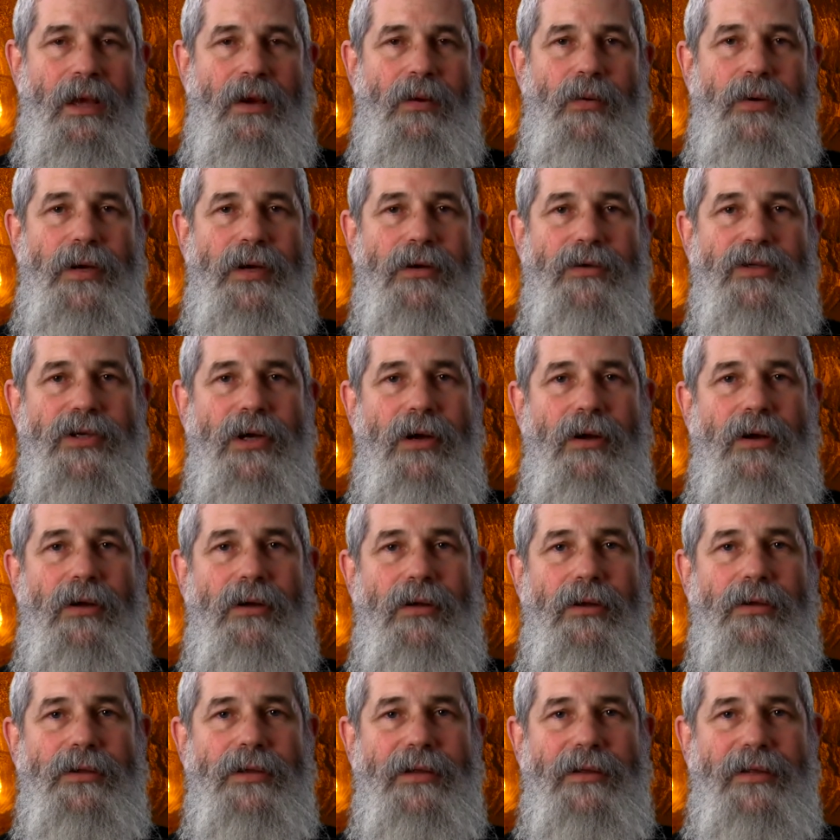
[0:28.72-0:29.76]
We are
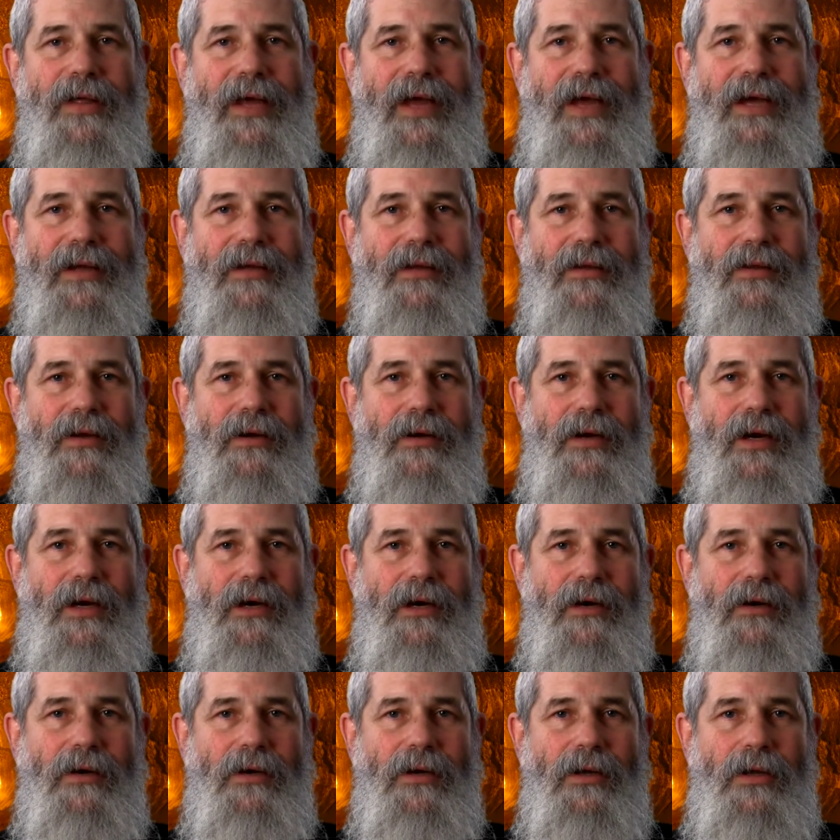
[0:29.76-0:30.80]
told that there
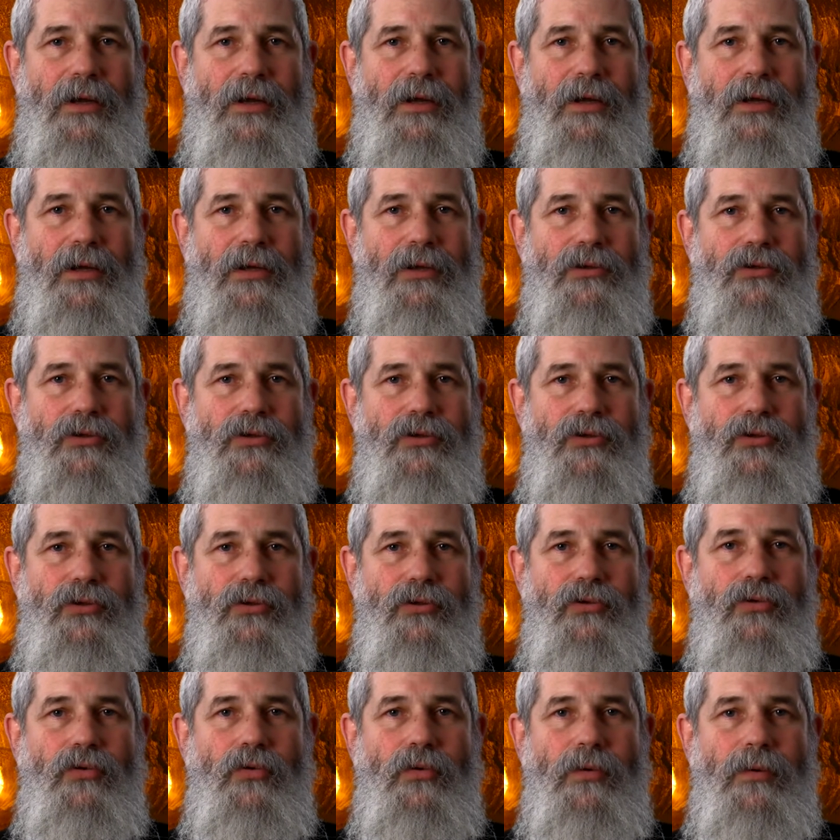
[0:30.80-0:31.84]
are
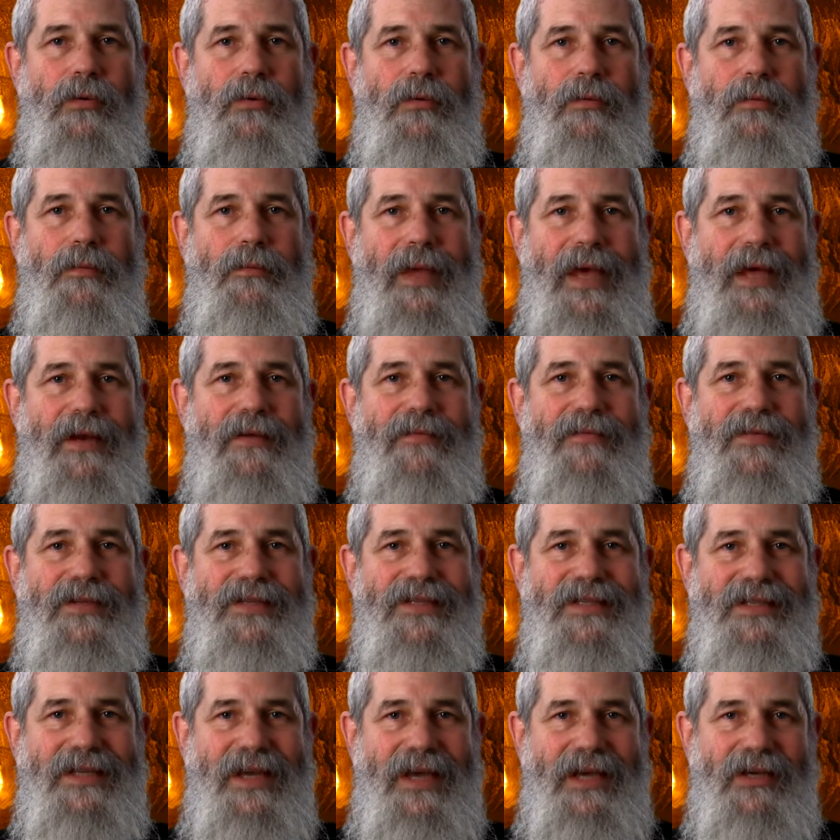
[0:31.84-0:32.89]
two
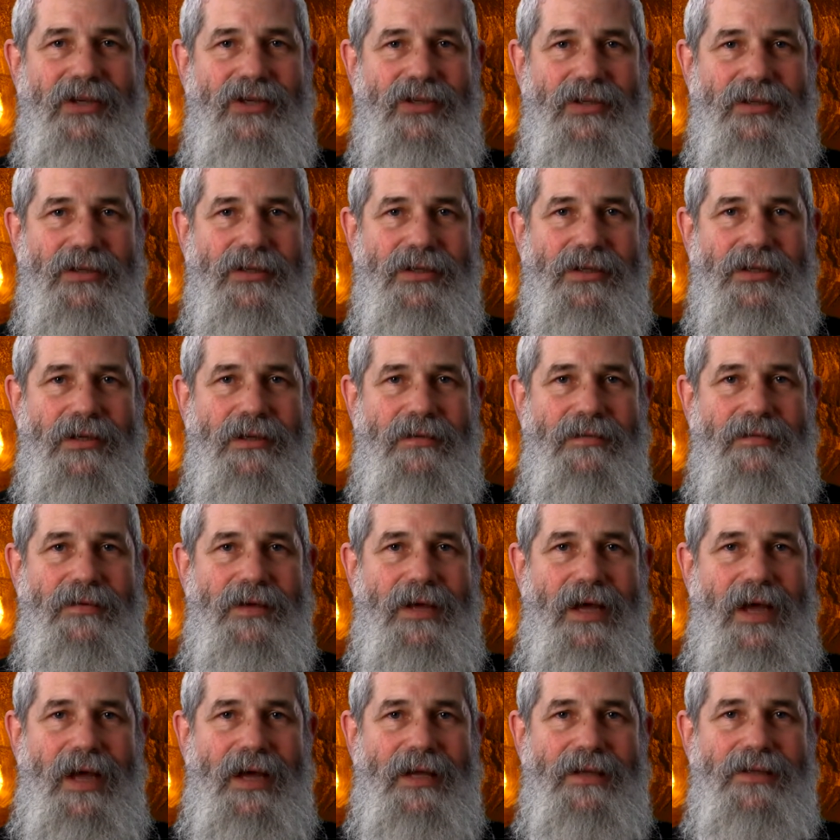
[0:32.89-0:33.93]
manifestations of
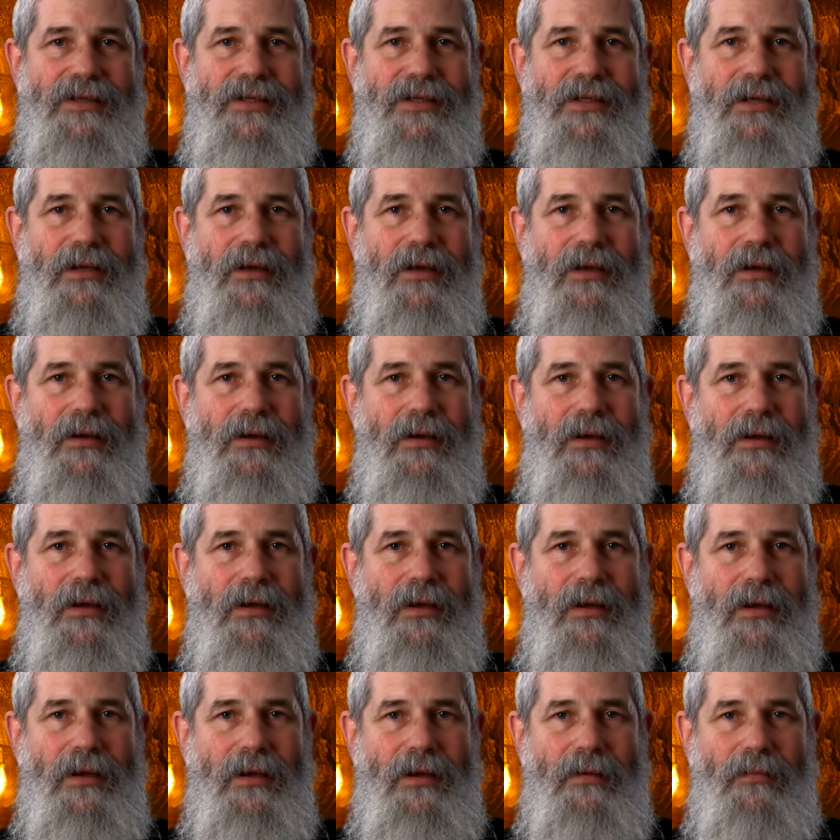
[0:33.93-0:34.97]
God's
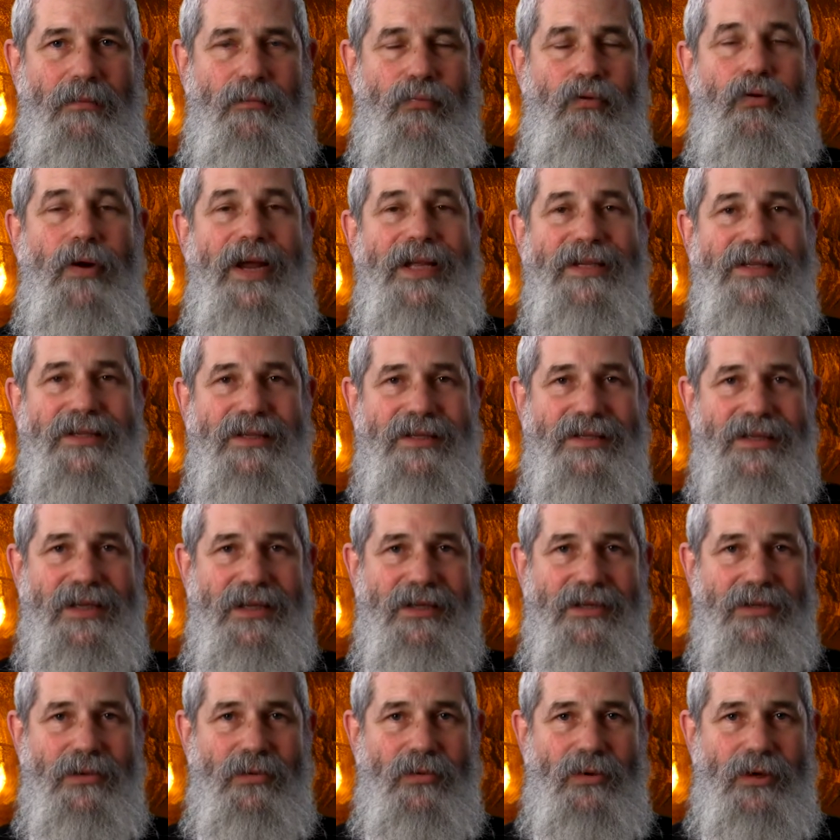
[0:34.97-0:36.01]
presence,
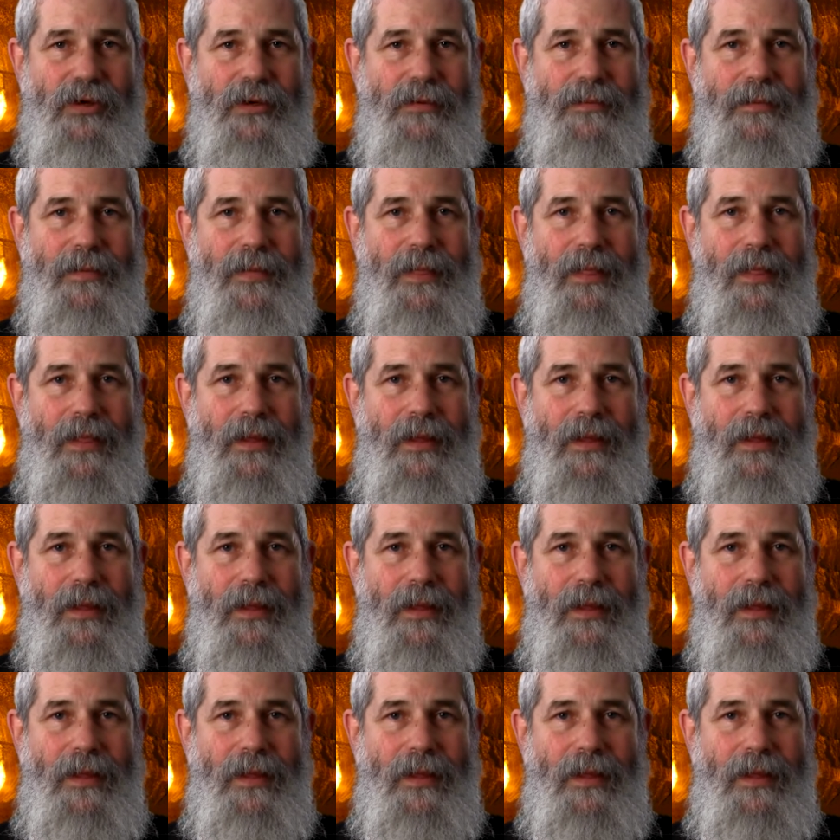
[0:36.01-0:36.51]
as it were.